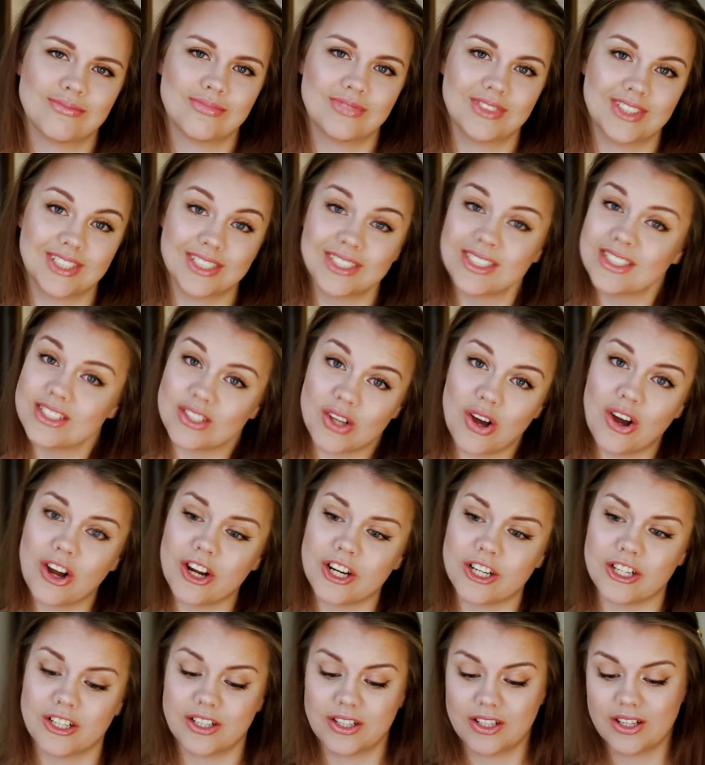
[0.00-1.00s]
This is
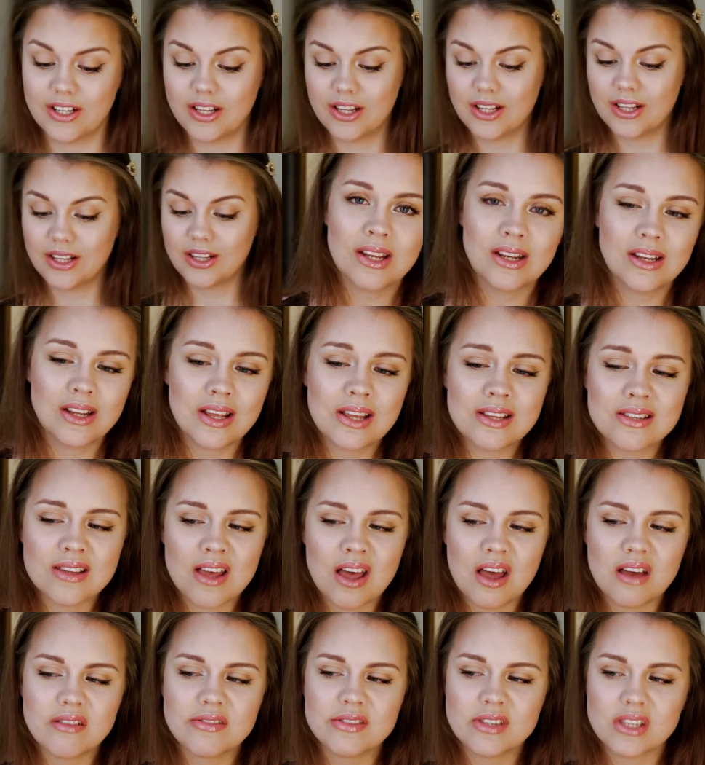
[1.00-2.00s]
hard. It does
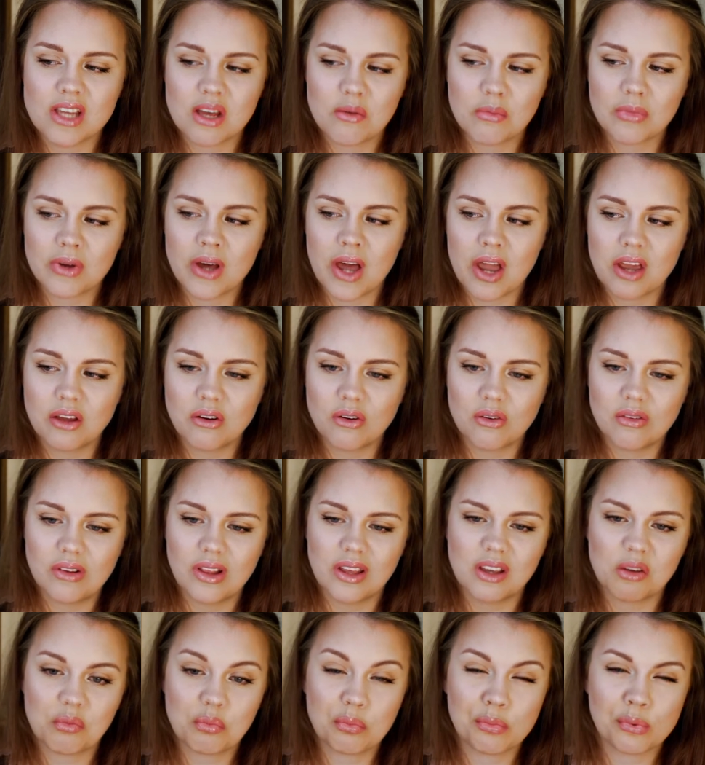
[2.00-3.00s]
have some kind of
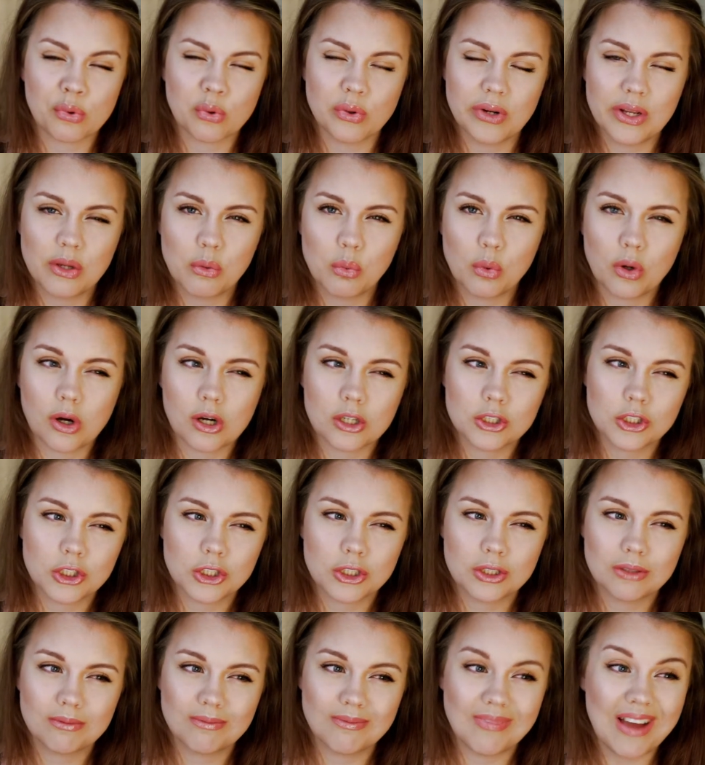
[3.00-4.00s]
like
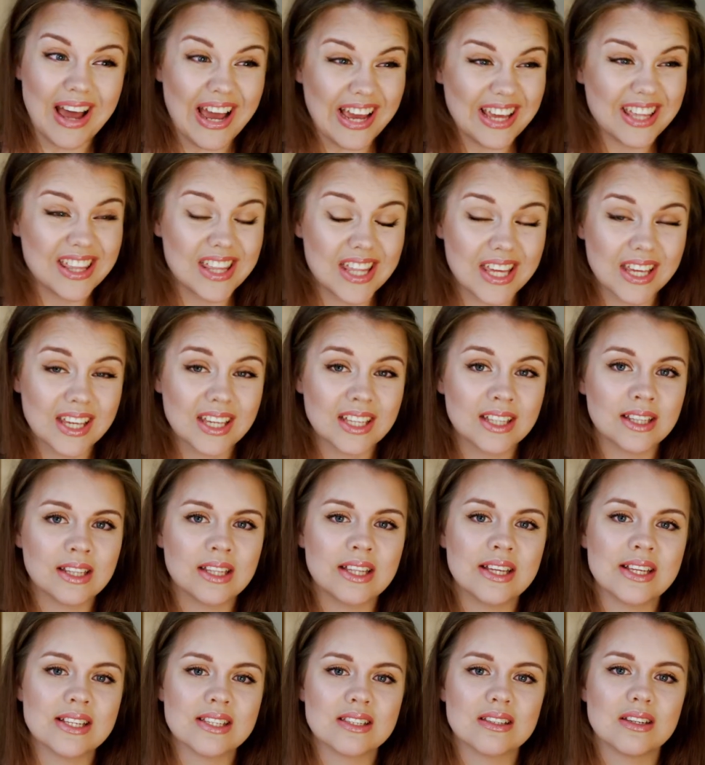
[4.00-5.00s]
pre-wash, I think at
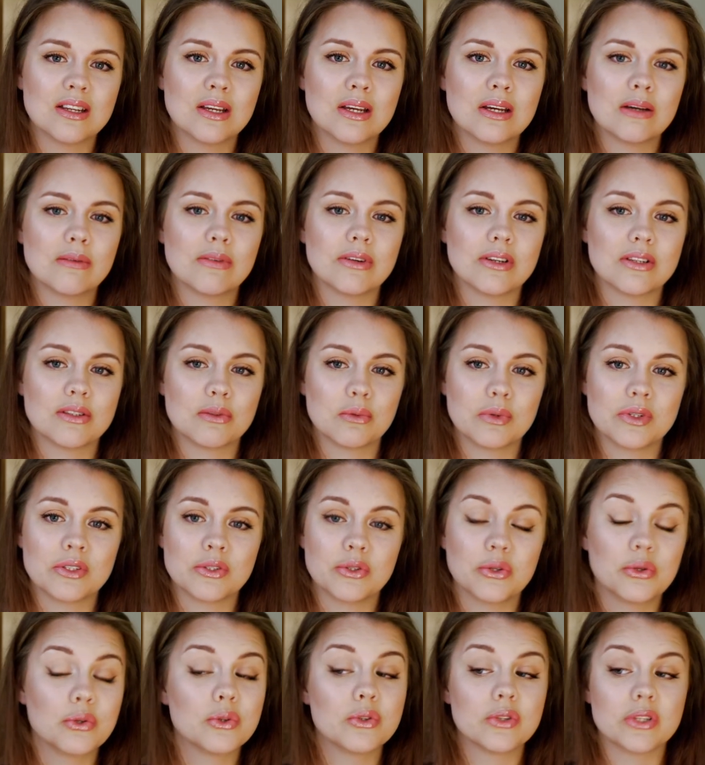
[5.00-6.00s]
least, because
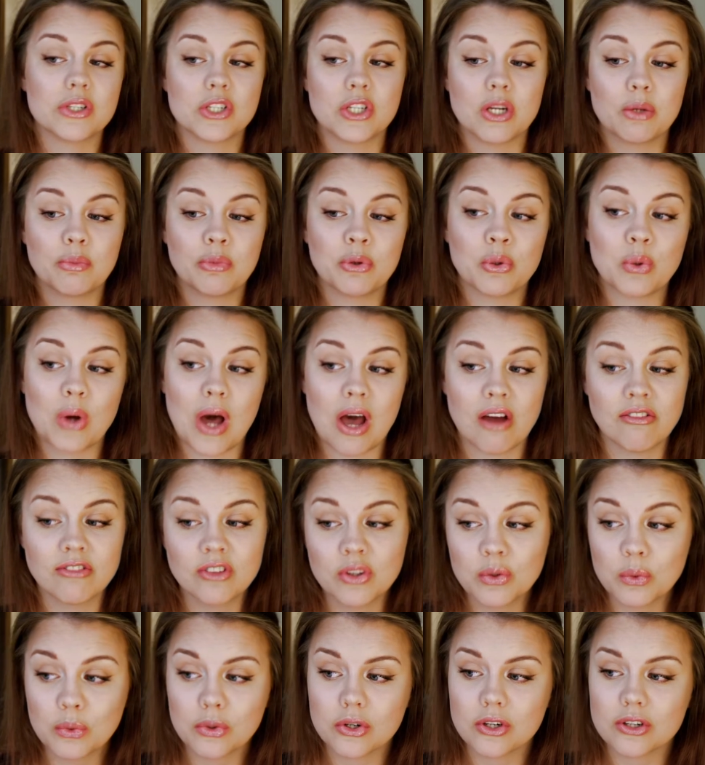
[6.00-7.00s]
once you use the shampoo
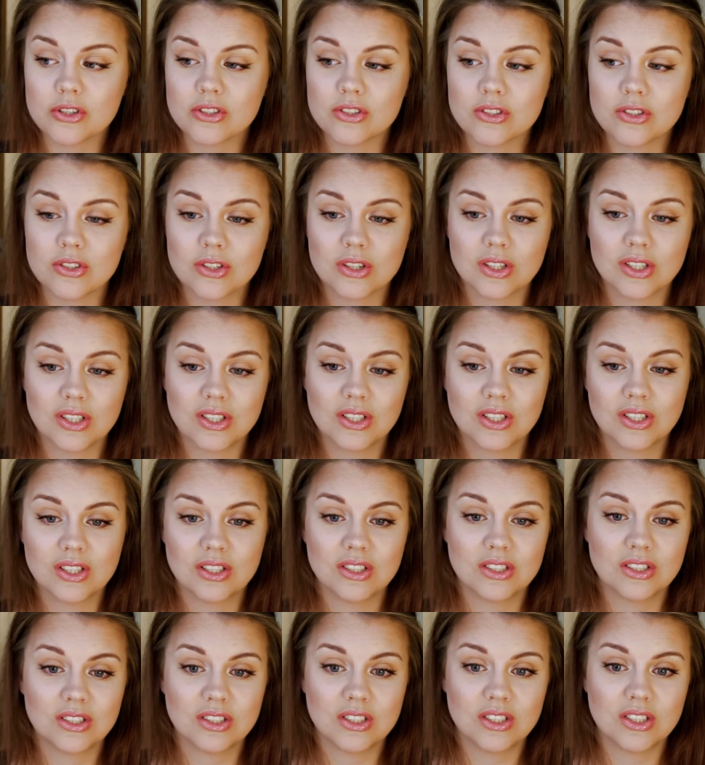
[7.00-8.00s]
afterwards,
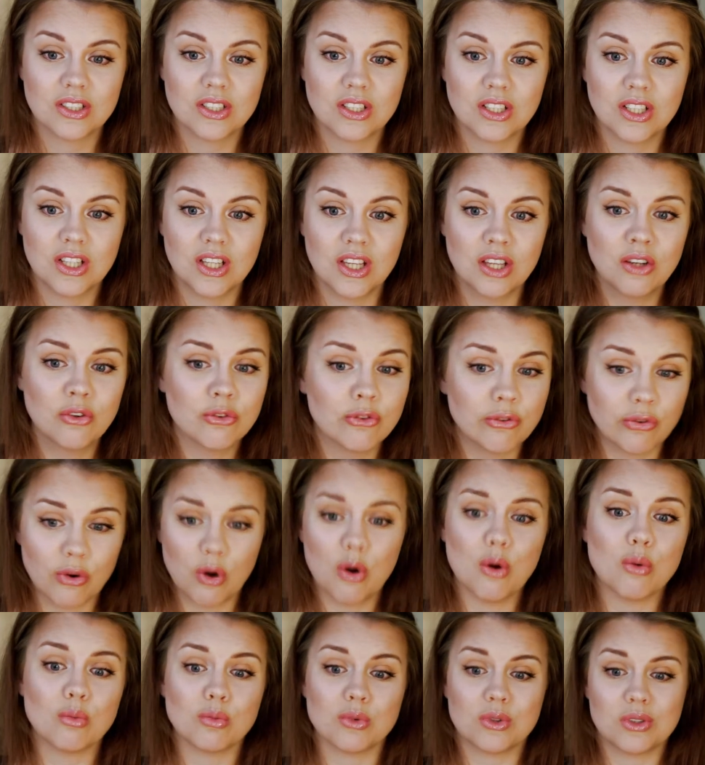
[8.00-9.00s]
it
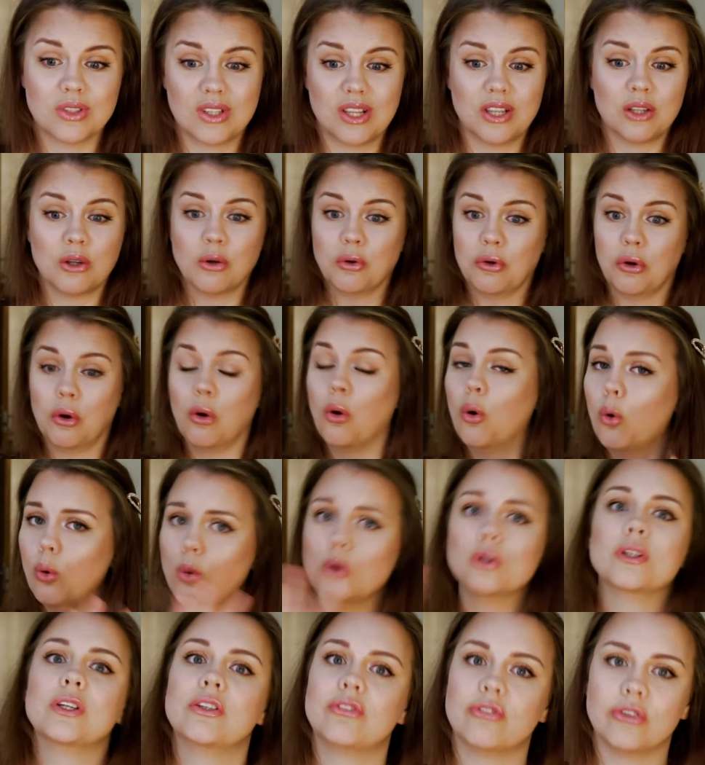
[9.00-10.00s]
foams like on a
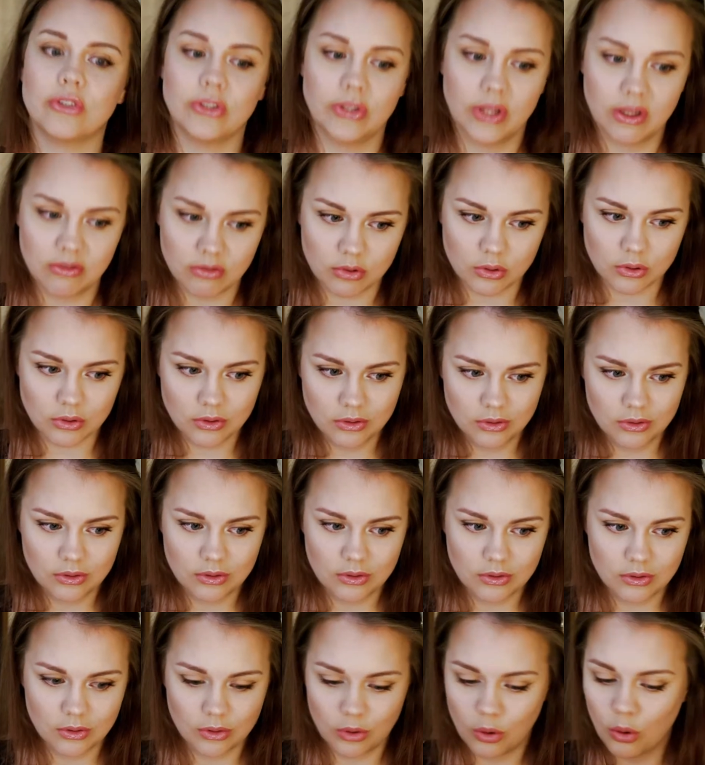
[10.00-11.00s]
whole different level,
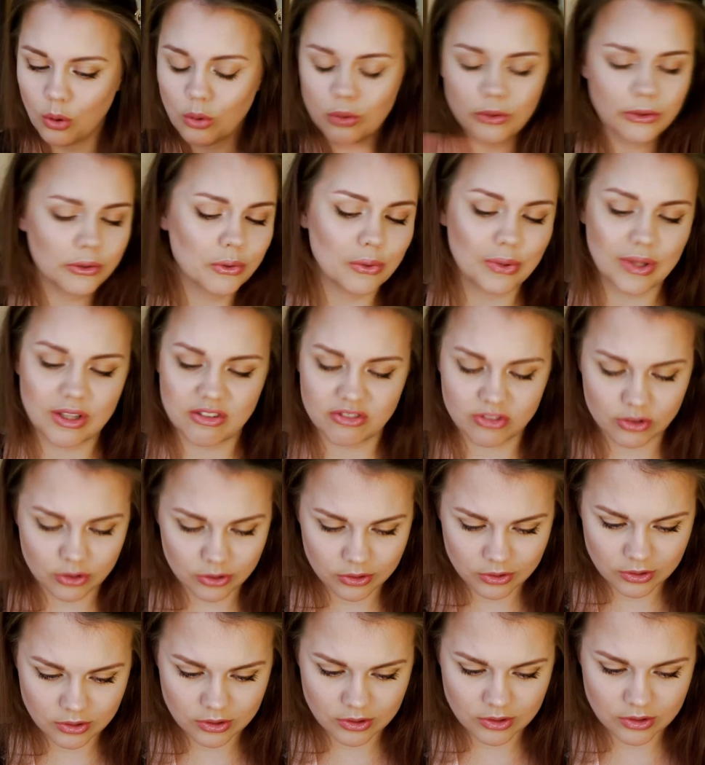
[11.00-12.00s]
whole new
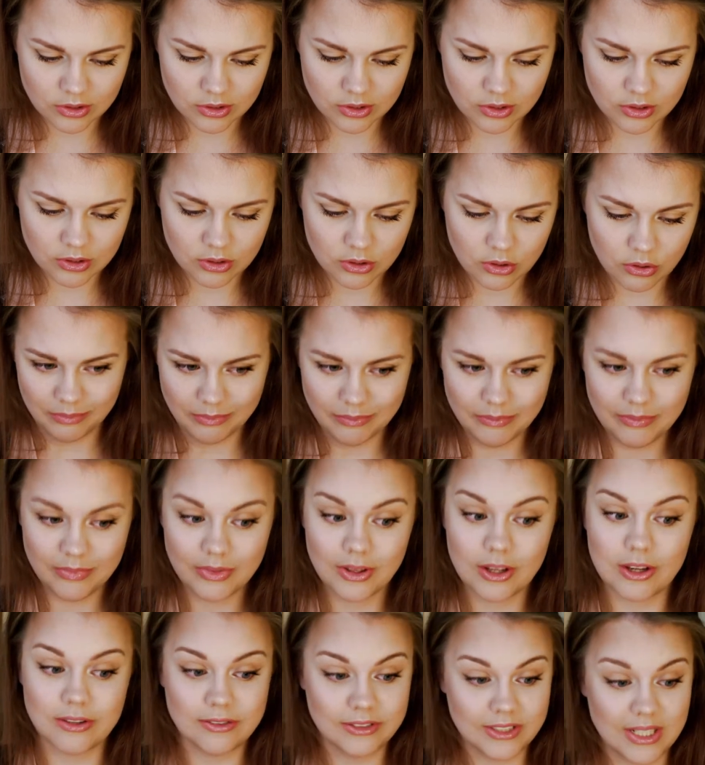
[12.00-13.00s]
level
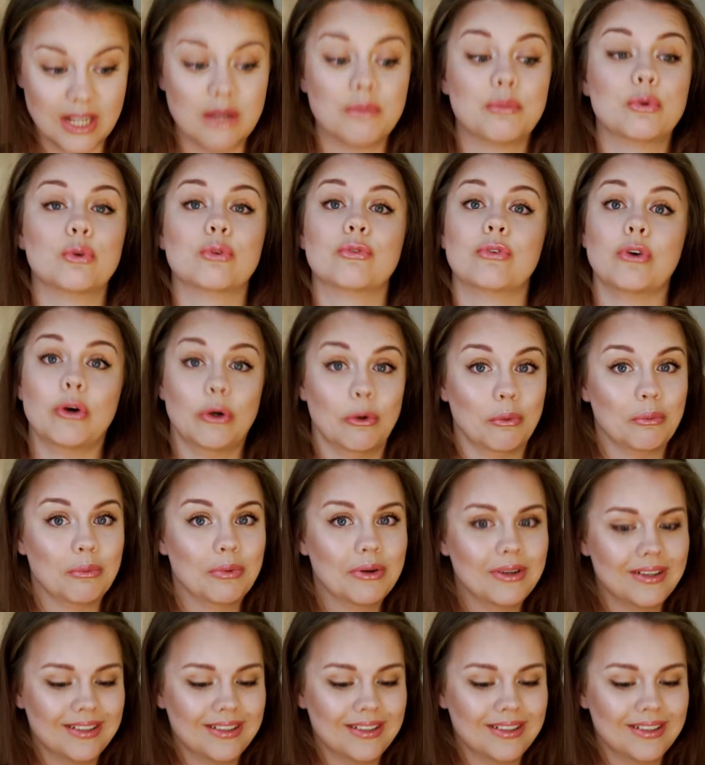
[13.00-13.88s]
of shampoo foam.